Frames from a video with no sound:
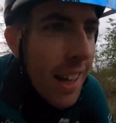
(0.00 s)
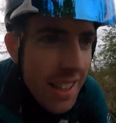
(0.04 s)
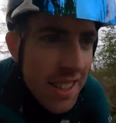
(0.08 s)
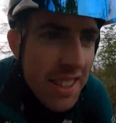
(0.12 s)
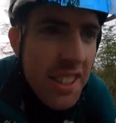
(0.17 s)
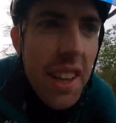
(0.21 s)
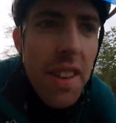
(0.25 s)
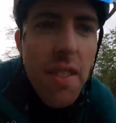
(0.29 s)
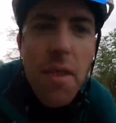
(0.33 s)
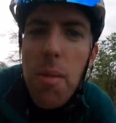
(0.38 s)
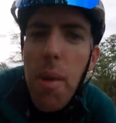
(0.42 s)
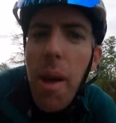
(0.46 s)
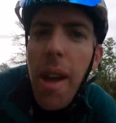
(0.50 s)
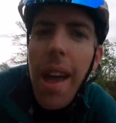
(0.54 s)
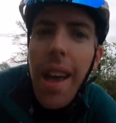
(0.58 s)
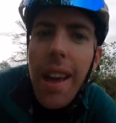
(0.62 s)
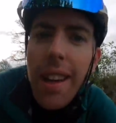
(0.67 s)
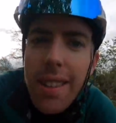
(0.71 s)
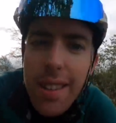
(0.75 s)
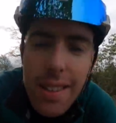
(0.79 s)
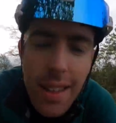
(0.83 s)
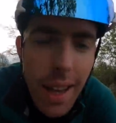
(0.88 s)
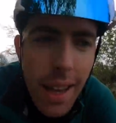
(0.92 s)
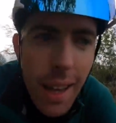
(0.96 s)
saving my
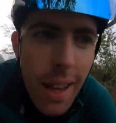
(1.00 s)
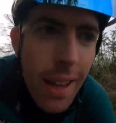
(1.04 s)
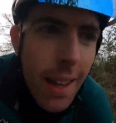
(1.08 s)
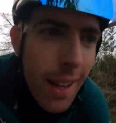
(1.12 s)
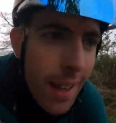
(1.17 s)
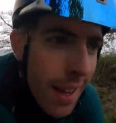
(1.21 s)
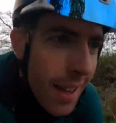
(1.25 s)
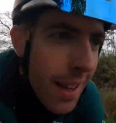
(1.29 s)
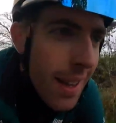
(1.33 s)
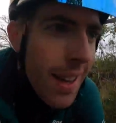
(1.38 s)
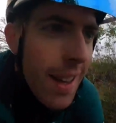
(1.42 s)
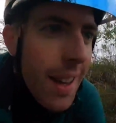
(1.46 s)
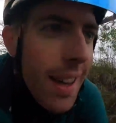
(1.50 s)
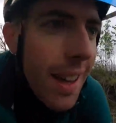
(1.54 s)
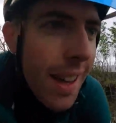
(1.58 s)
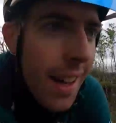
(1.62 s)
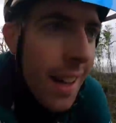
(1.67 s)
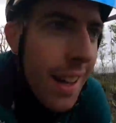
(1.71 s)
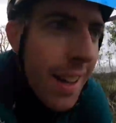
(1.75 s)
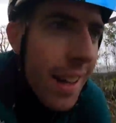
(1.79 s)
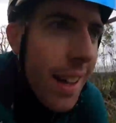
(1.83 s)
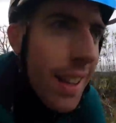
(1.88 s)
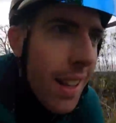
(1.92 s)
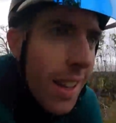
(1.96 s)
eggs.
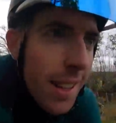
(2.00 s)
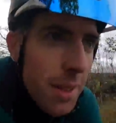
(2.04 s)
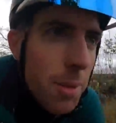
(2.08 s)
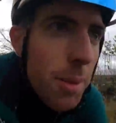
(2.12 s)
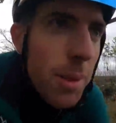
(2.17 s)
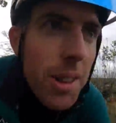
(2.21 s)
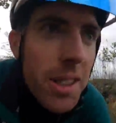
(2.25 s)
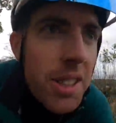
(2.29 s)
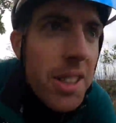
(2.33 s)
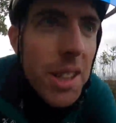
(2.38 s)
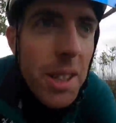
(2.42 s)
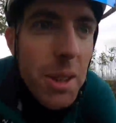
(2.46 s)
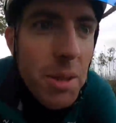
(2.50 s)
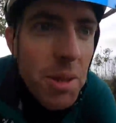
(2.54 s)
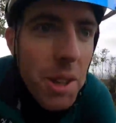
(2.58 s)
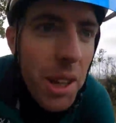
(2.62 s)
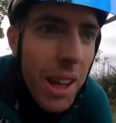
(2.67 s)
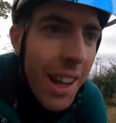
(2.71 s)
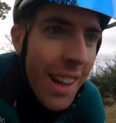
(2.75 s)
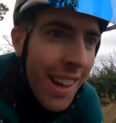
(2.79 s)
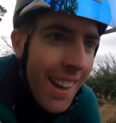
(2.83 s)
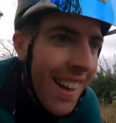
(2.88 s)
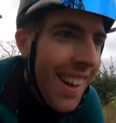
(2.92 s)
That's my excuse.